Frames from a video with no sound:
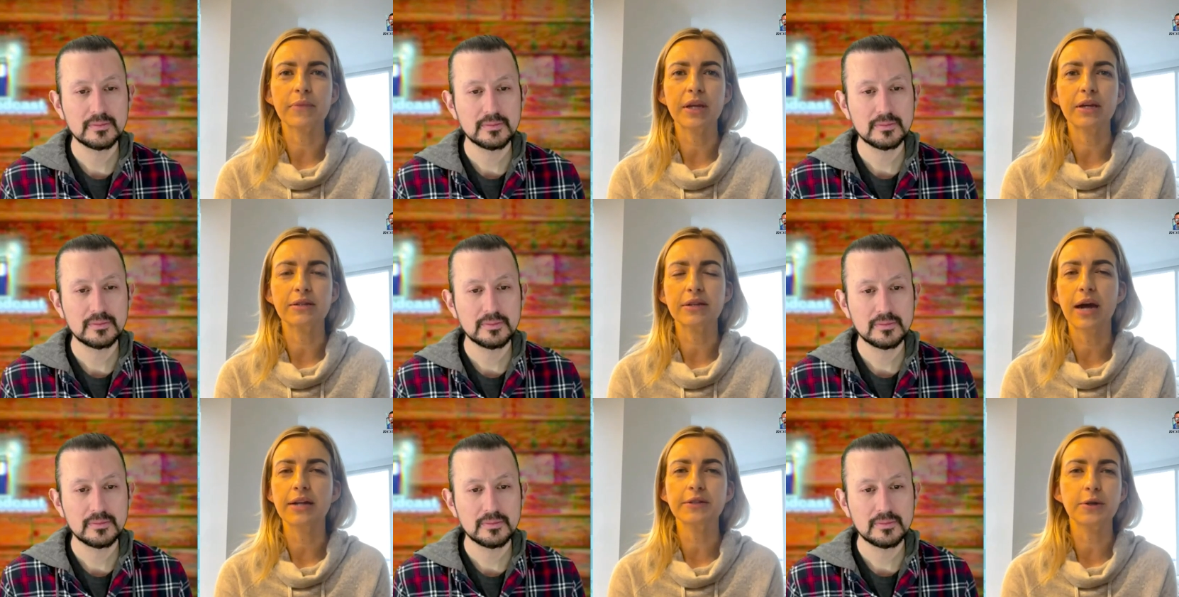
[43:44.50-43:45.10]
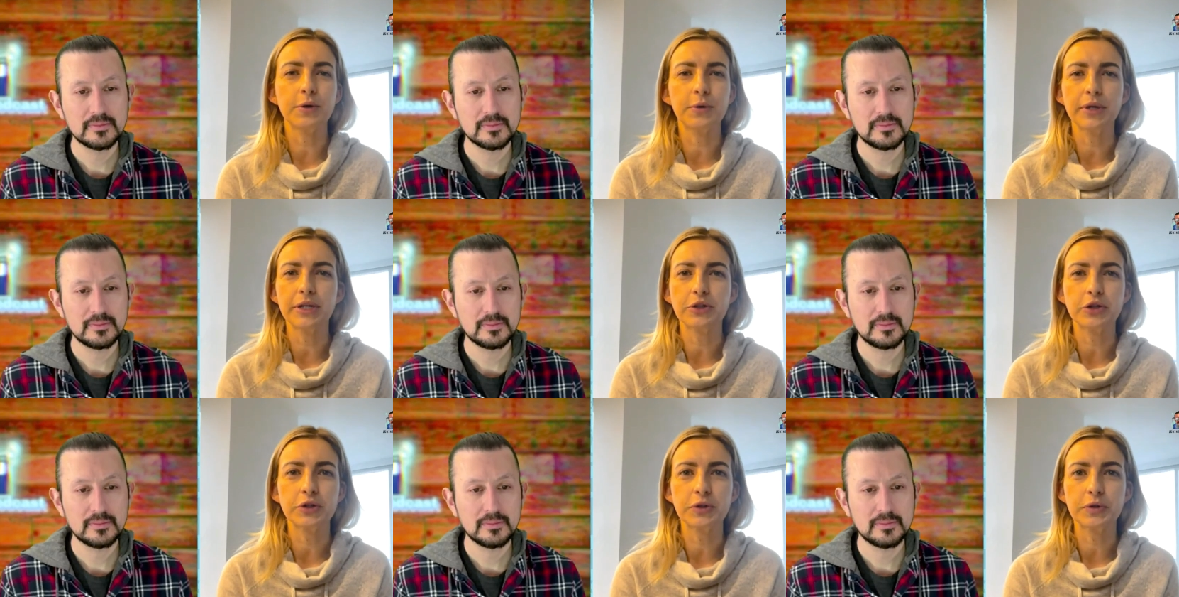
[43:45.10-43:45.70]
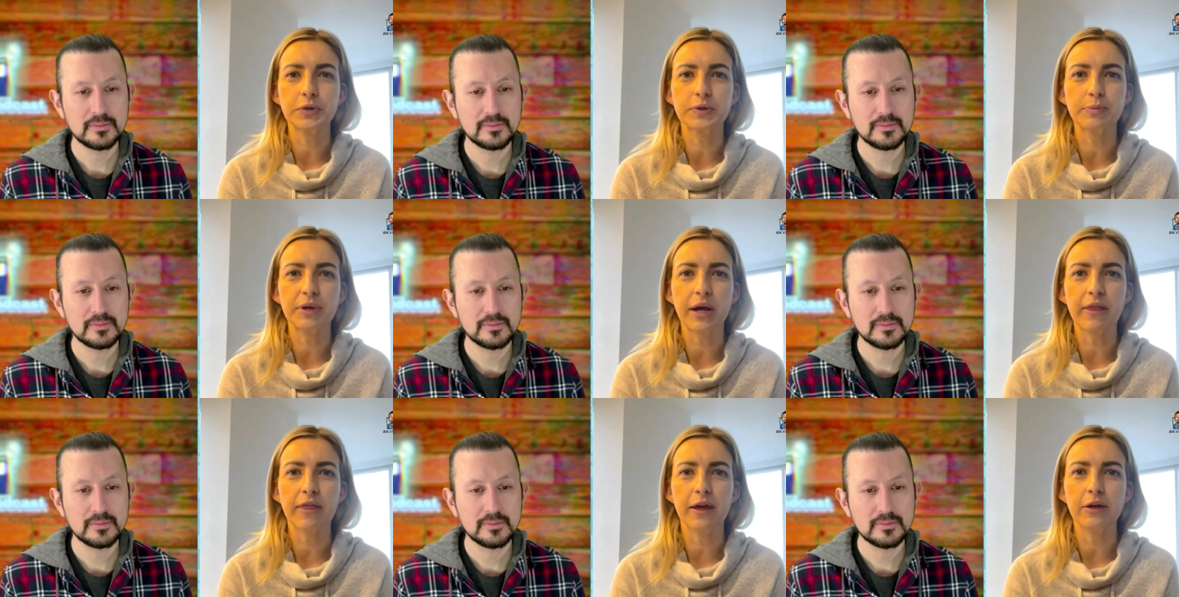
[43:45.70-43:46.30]
Speaker 1: it's got its own issues, but
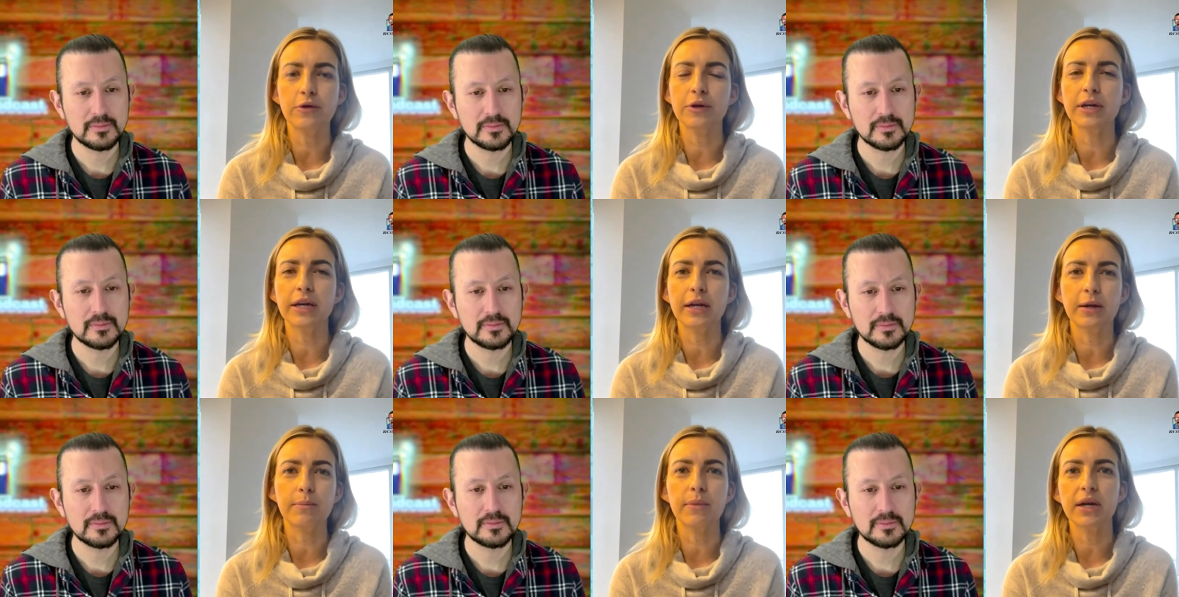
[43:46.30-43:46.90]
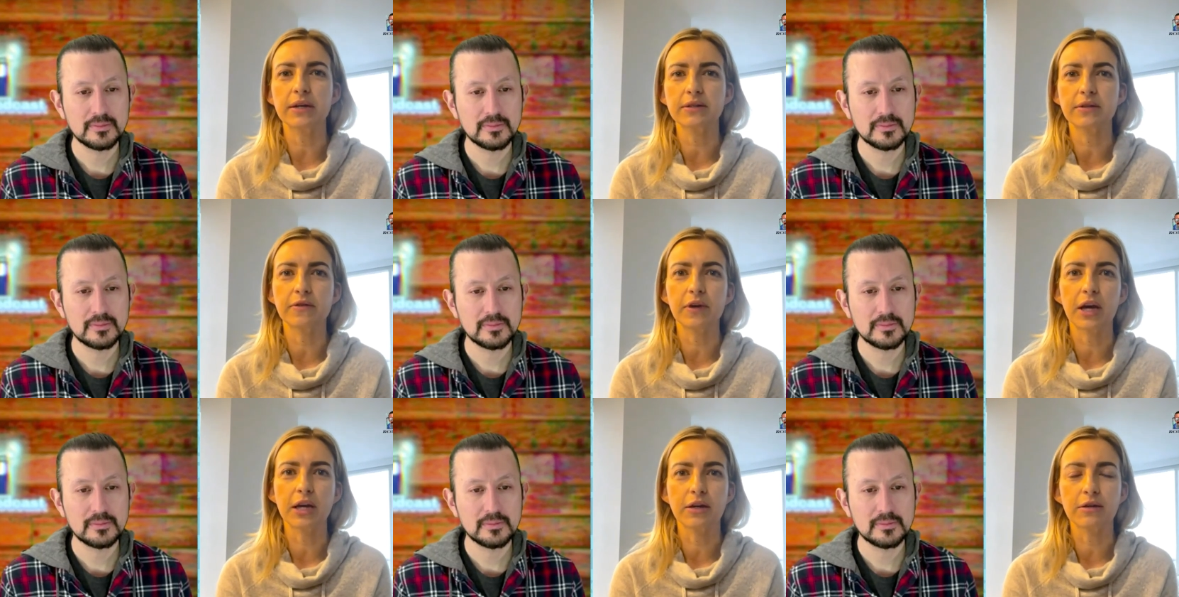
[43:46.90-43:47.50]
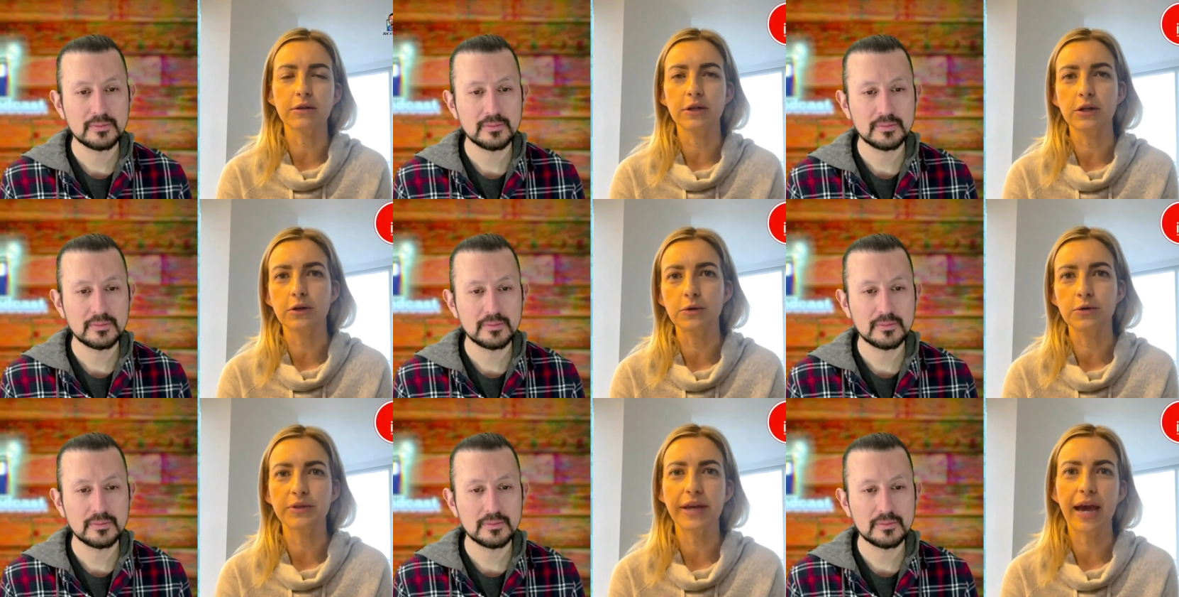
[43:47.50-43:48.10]
I think you can get a mix of like
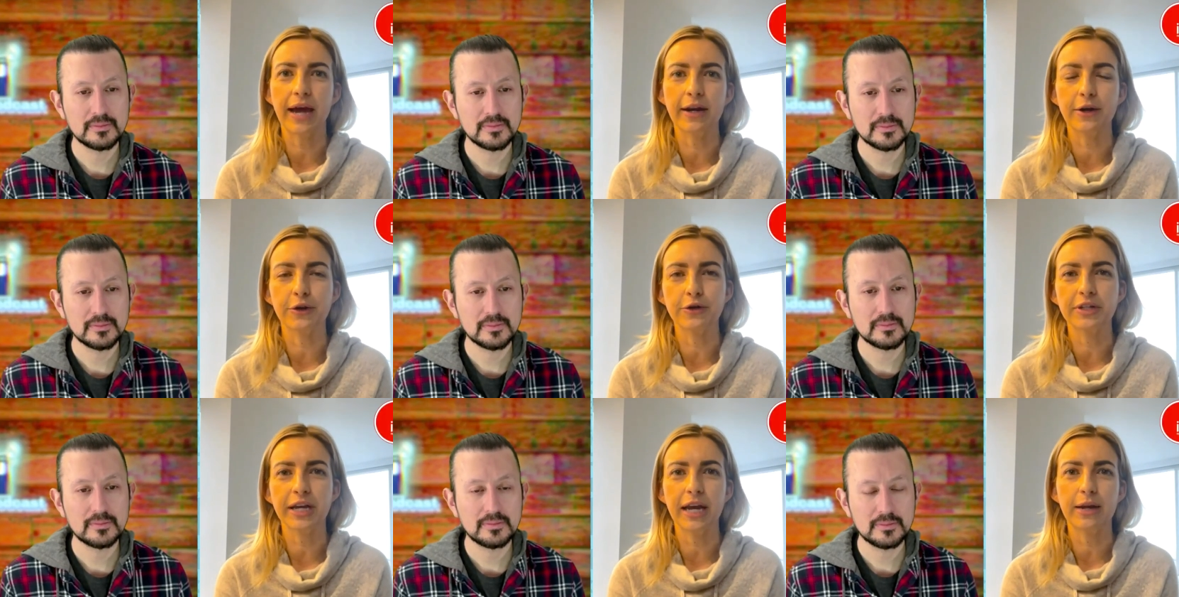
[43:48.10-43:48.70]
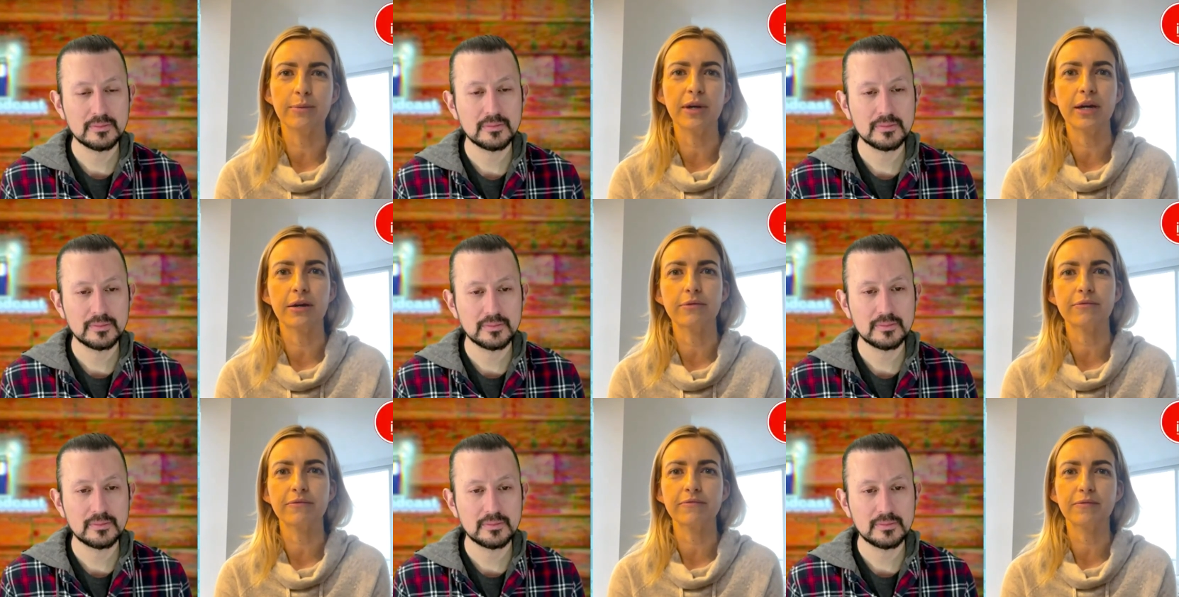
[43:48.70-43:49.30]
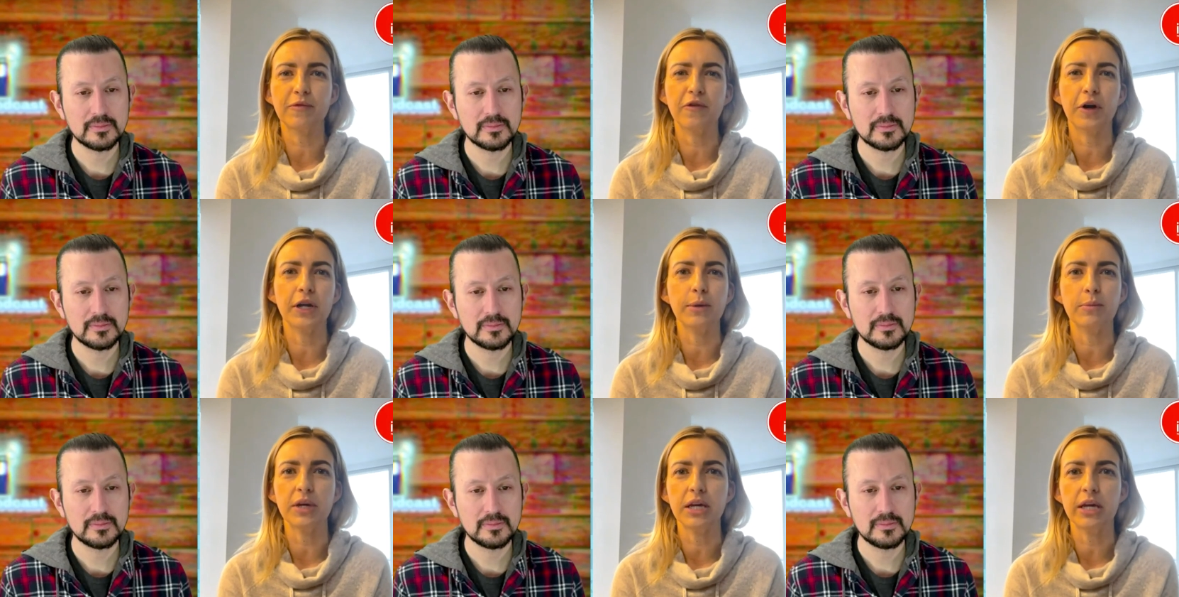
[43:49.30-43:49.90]
news and entertainment,
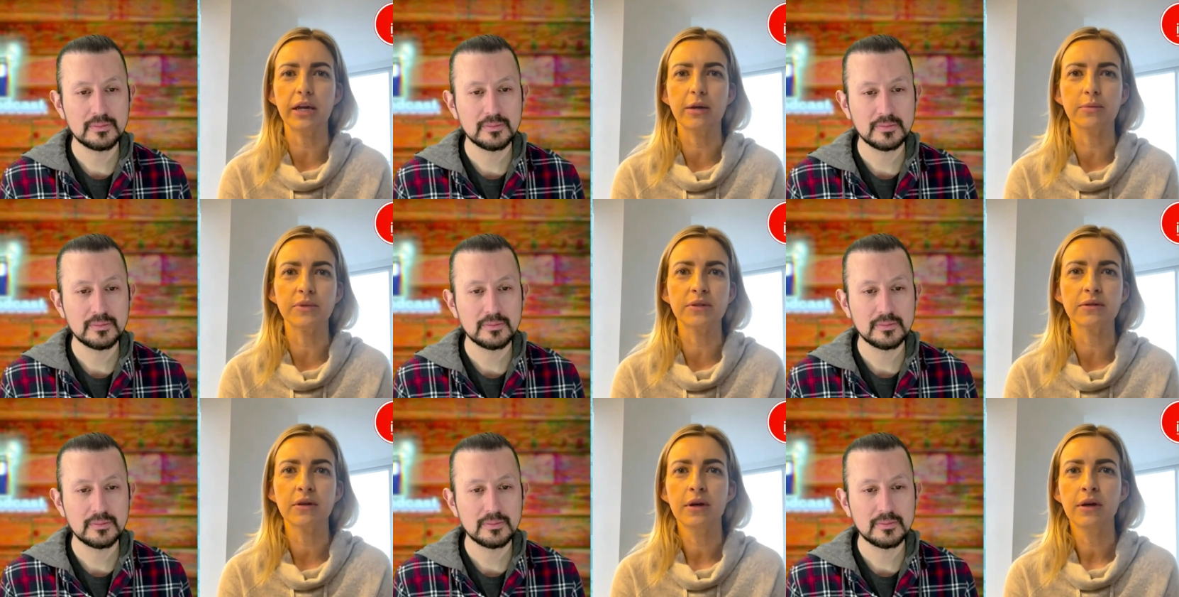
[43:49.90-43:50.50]
funny memes,